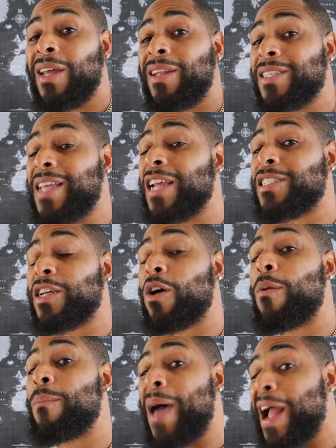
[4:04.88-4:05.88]
Let's actually
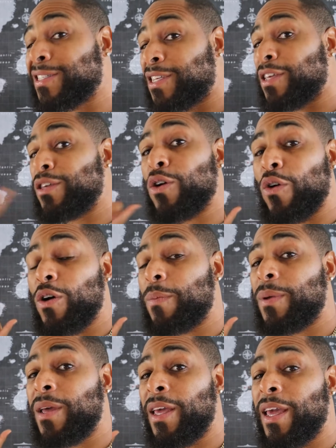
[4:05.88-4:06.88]
go back to Europe
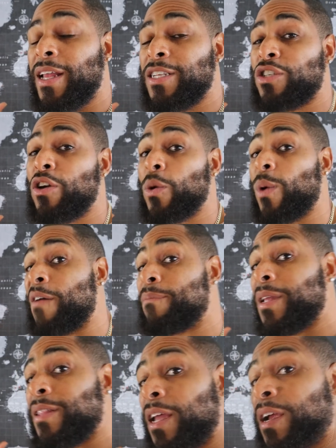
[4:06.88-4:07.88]
and show you where I've
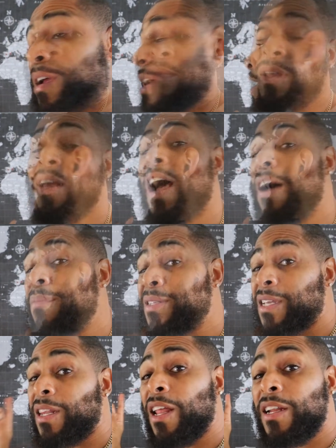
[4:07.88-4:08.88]
been there. I've been
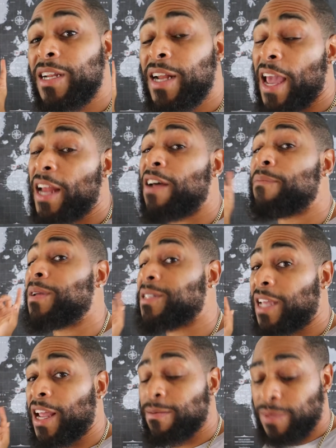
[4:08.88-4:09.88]
to London and I've been
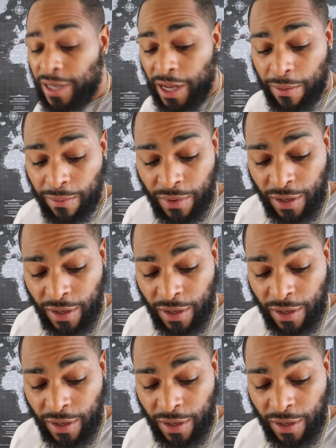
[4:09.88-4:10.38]
to Amsterdam.